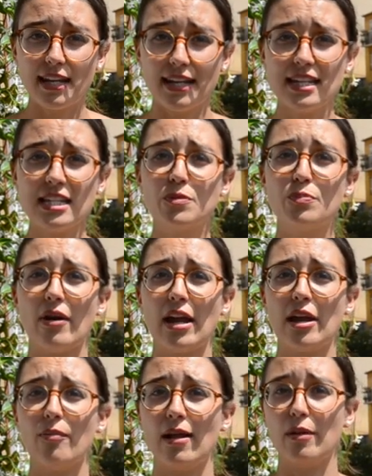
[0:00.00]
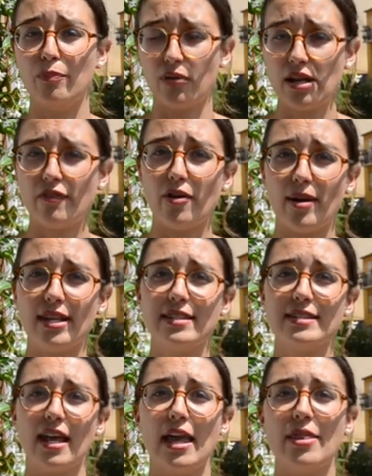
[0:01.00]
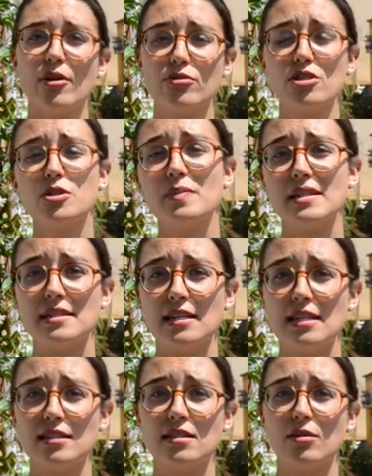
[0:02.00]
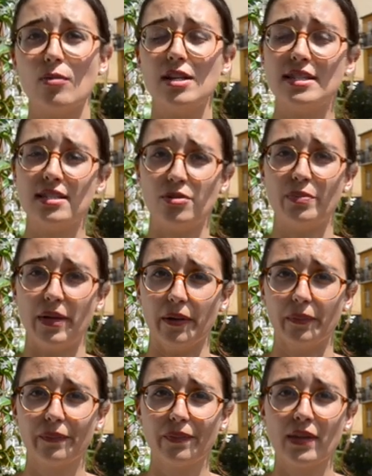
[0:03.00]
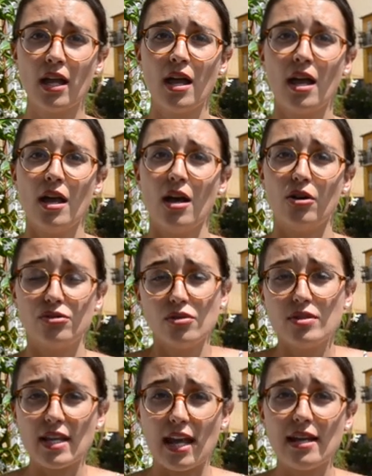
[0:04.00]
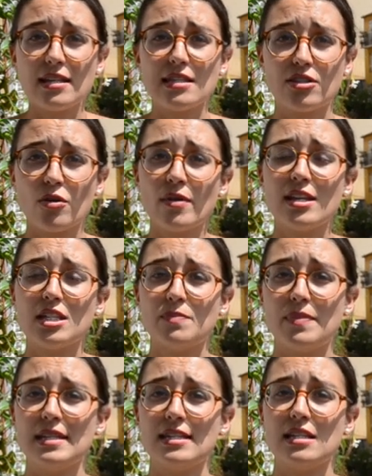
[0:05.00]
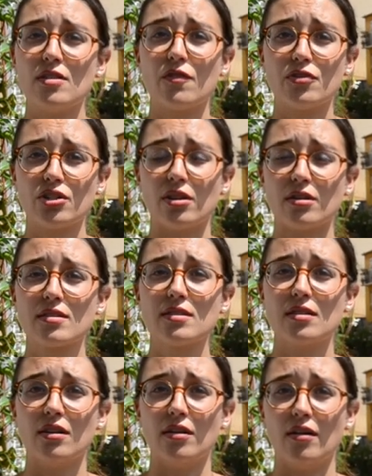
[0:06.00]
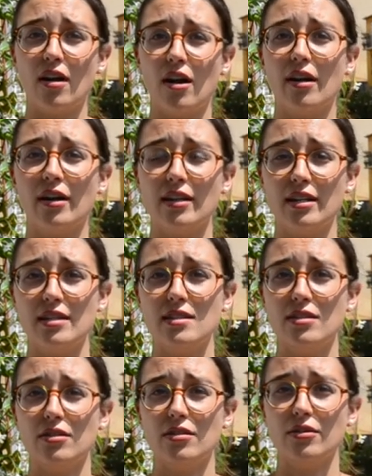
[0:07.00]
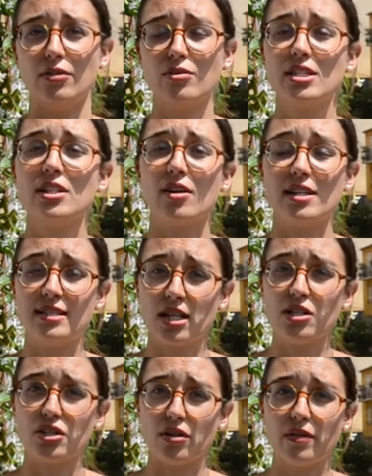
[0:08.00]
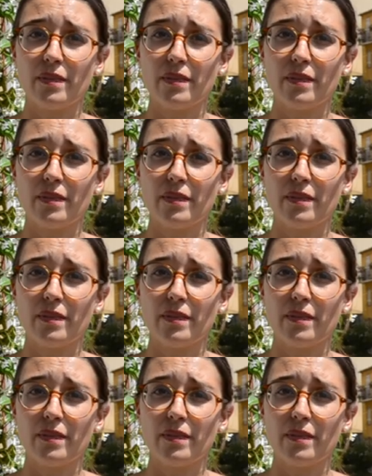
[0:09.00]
Its prey will proliferate and other species will disappear. Today, so many species of sharks are in critical extinction